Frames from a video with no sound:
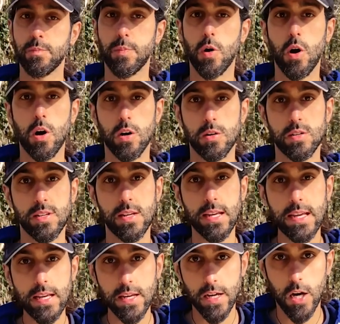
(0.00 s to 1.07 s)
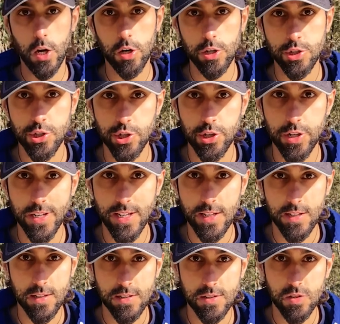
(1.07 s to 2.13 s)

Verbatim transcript: part in our journey